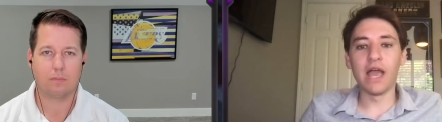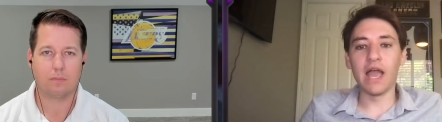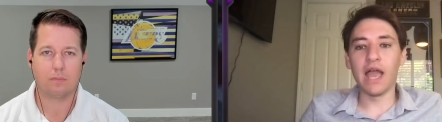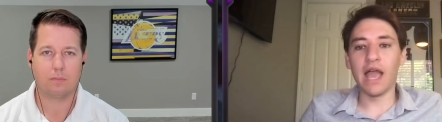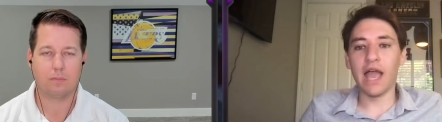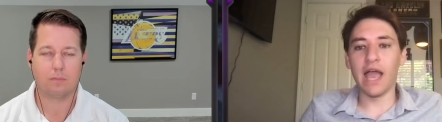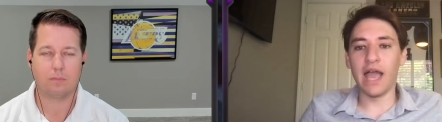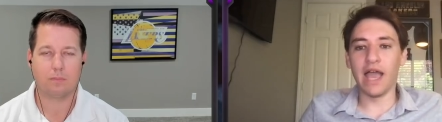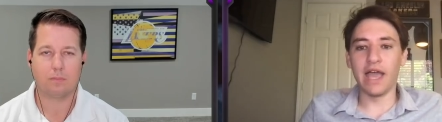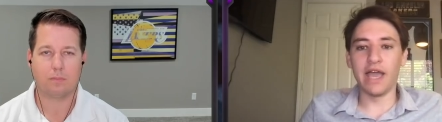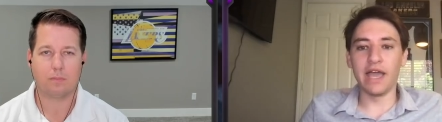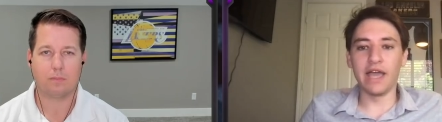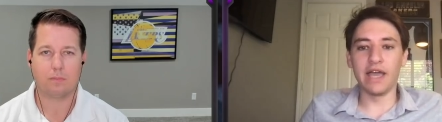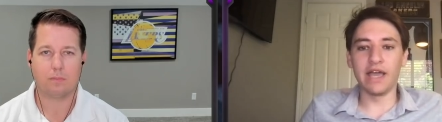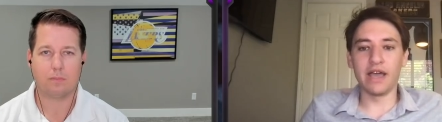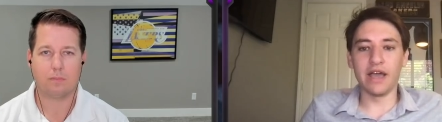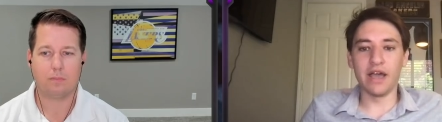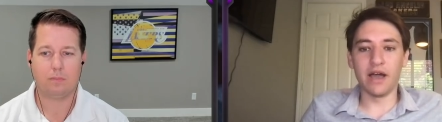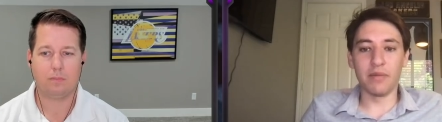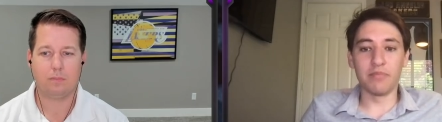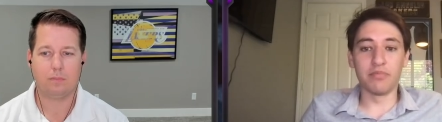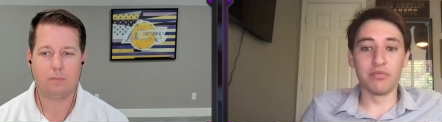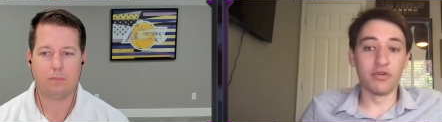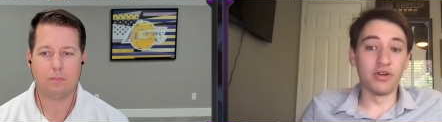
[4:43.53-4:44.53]
Speaker 1: a
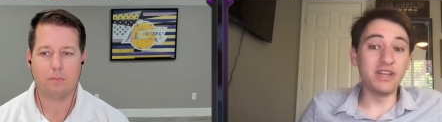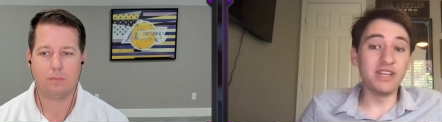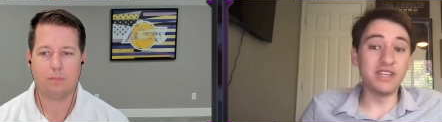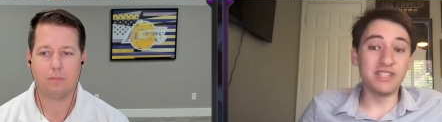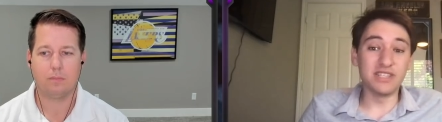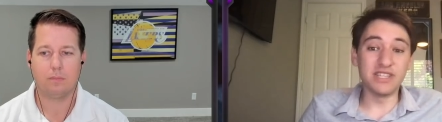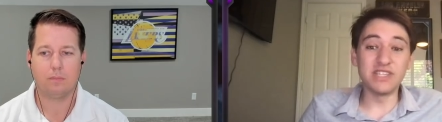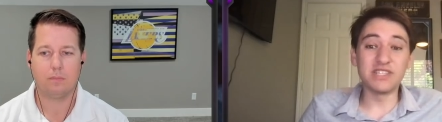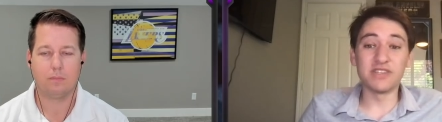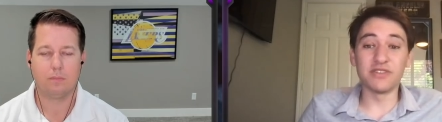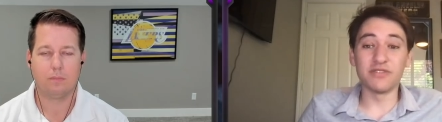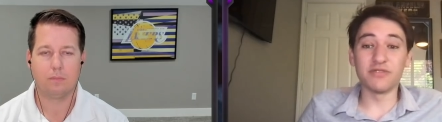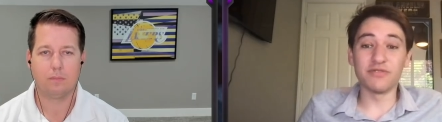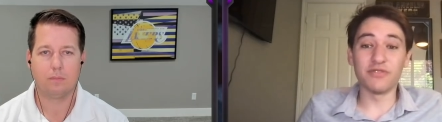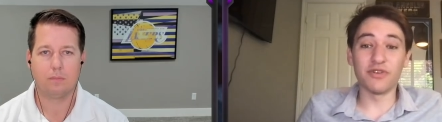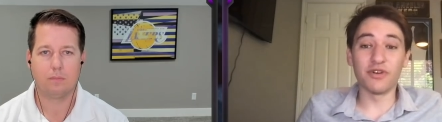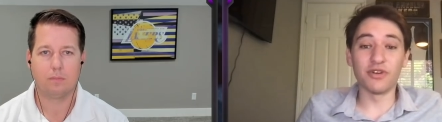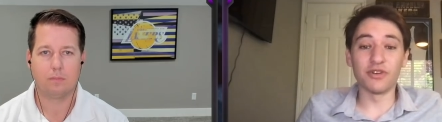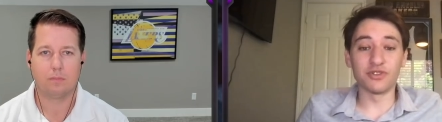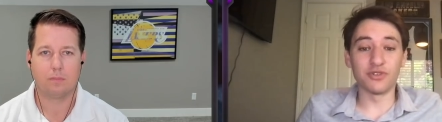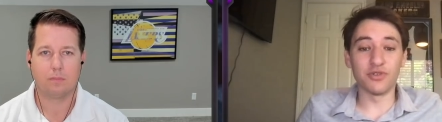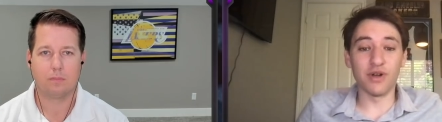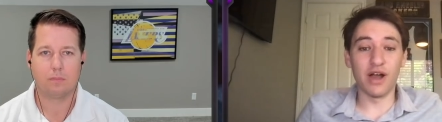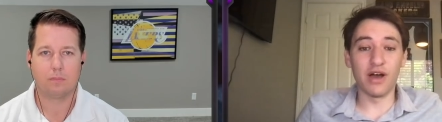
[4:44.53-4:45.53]
pretty decent first
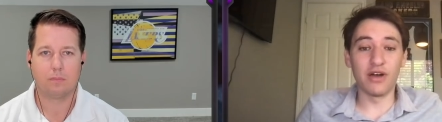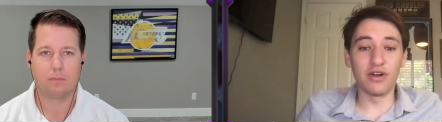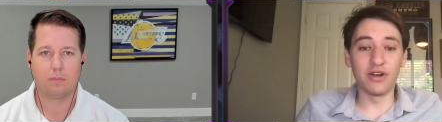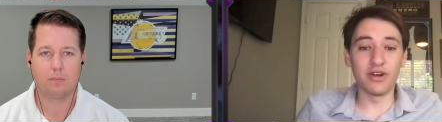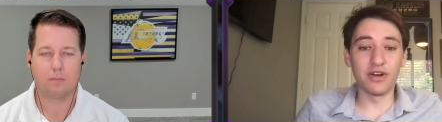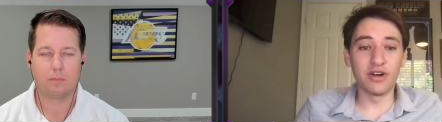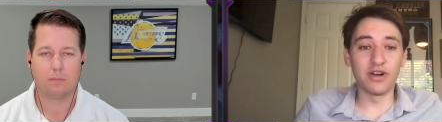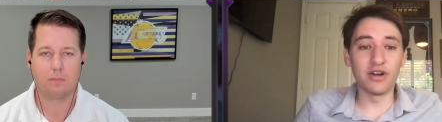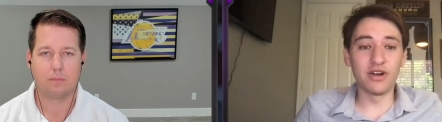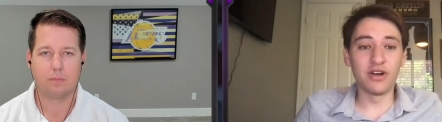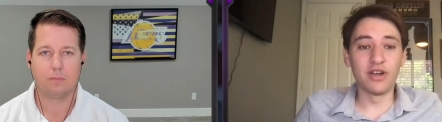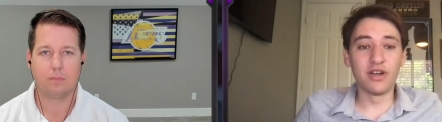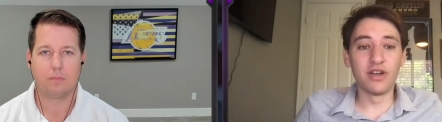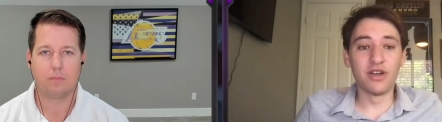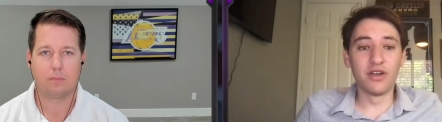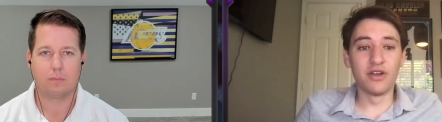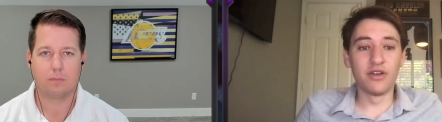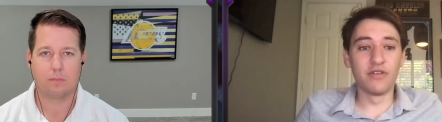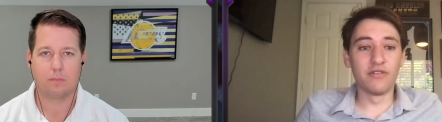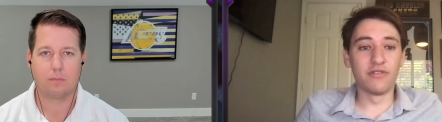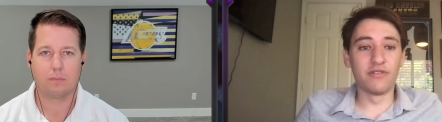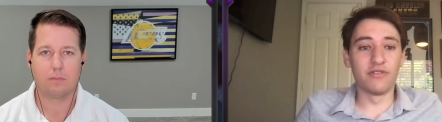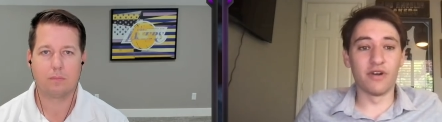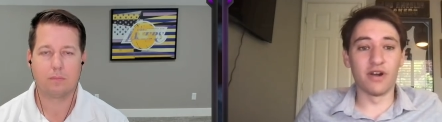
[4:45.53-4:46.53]
rounder
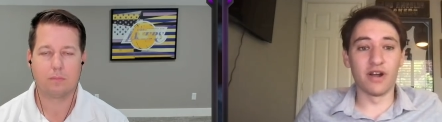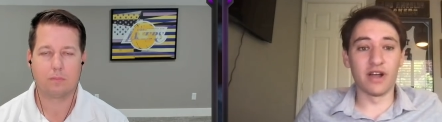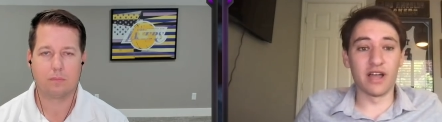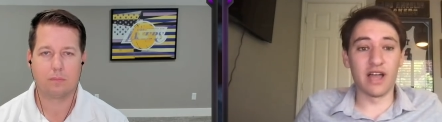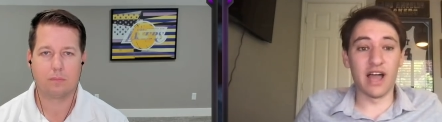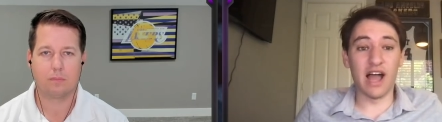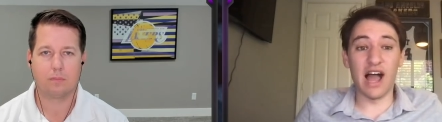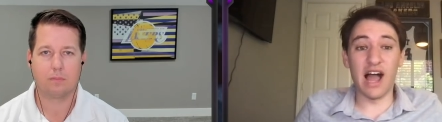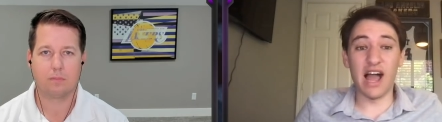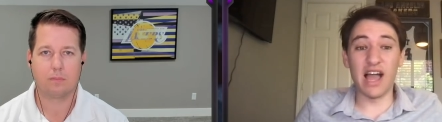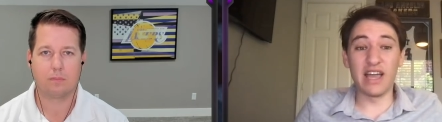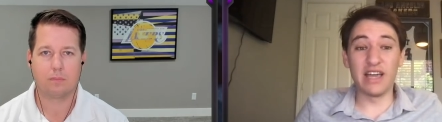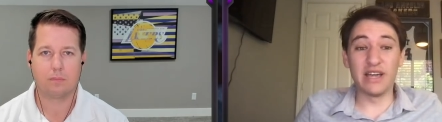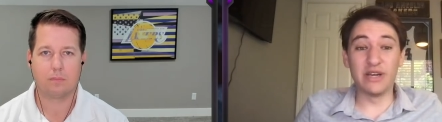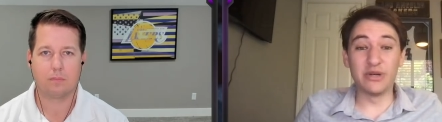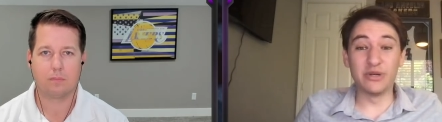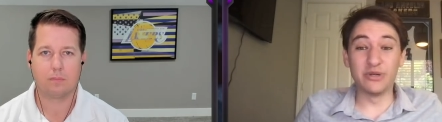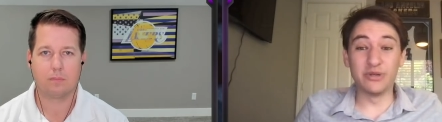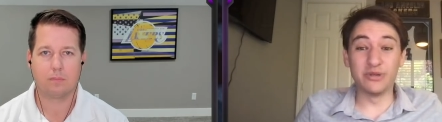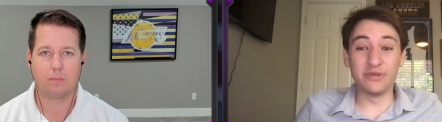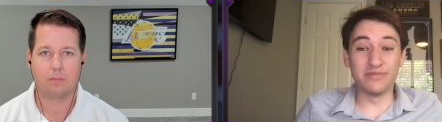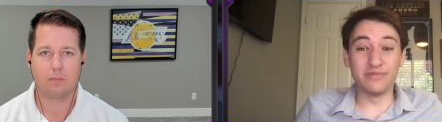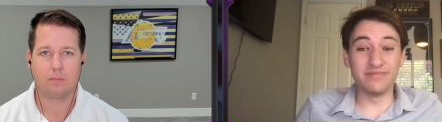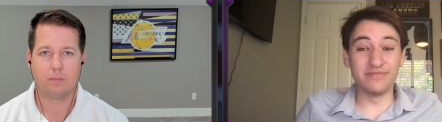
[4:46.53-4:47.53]
for a guy who
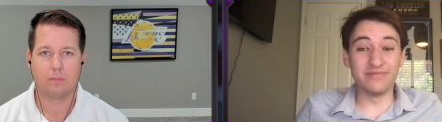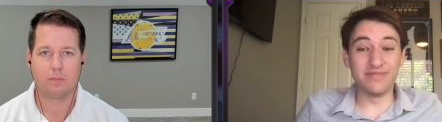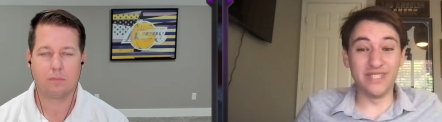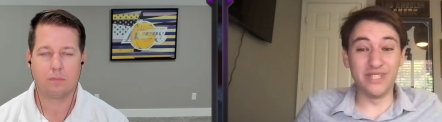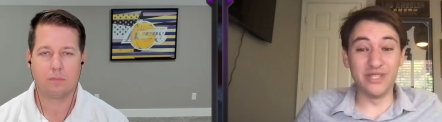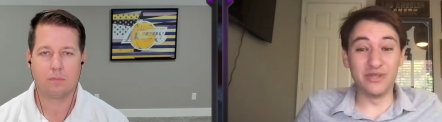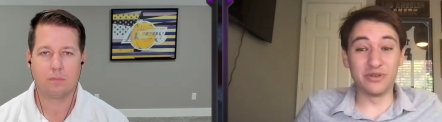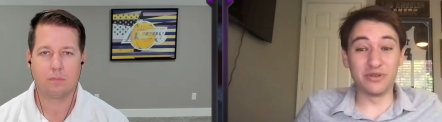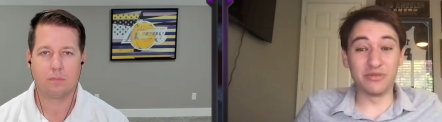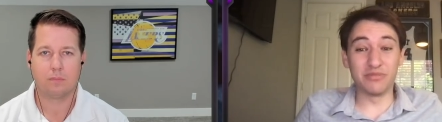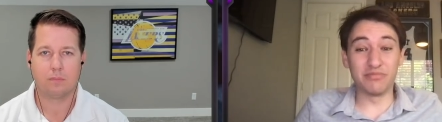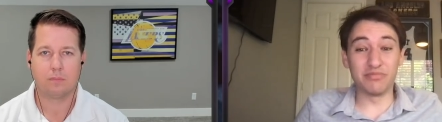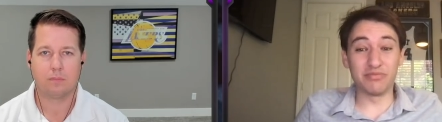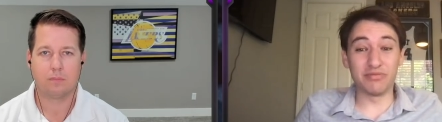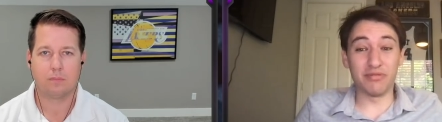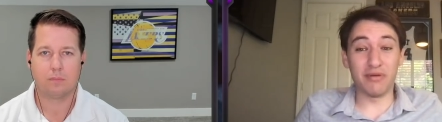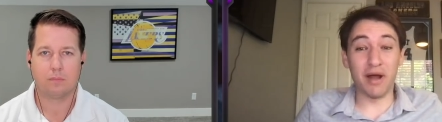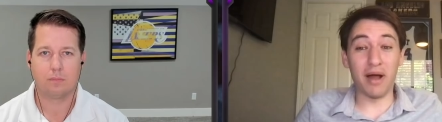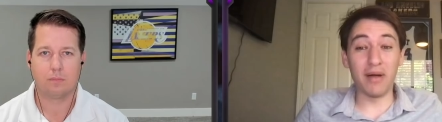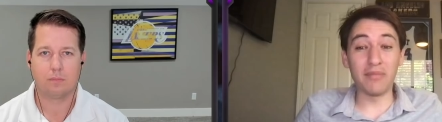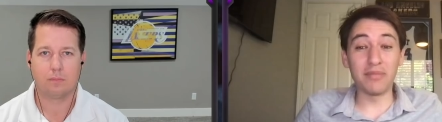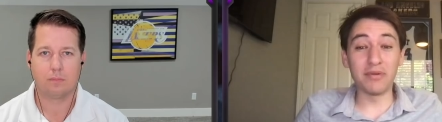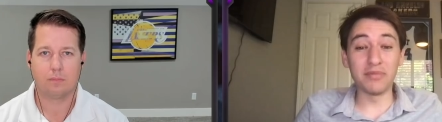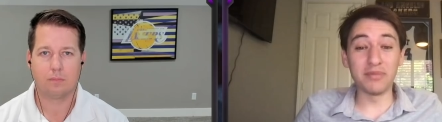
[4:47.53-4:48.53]
you can
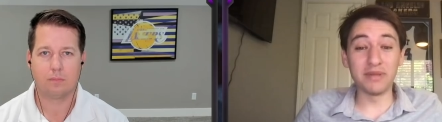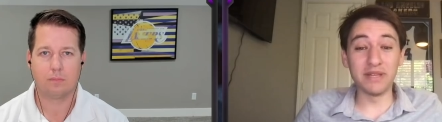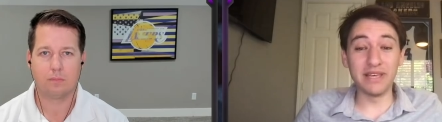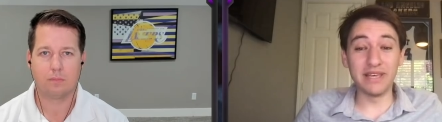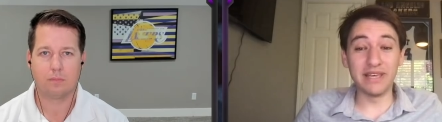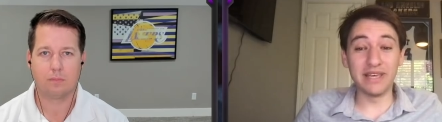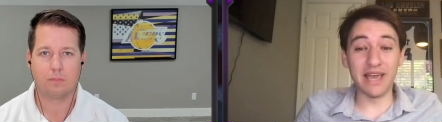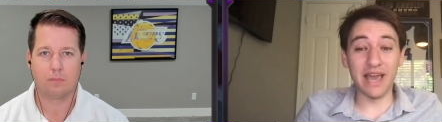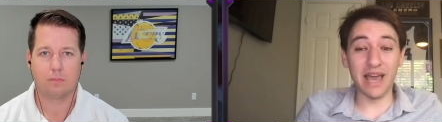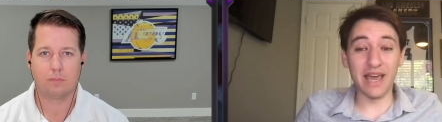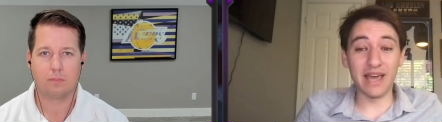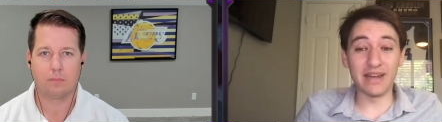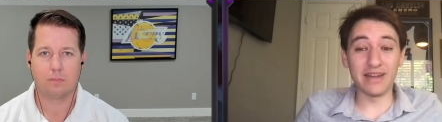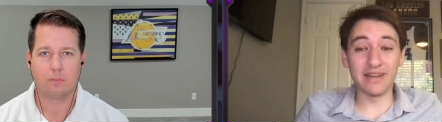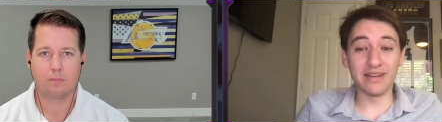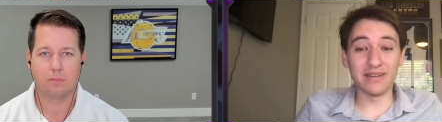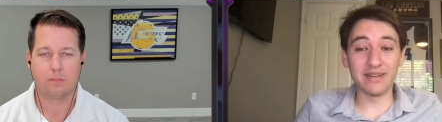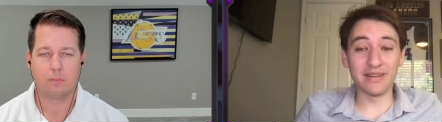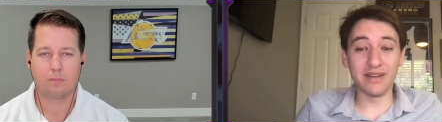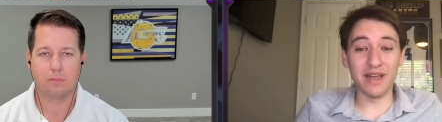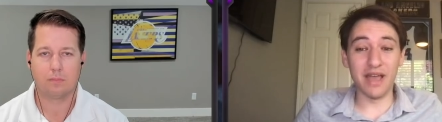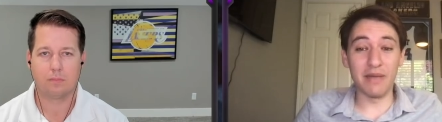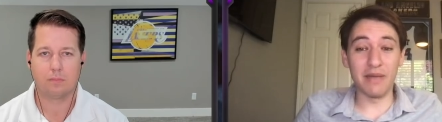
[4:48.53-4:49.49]
probably get a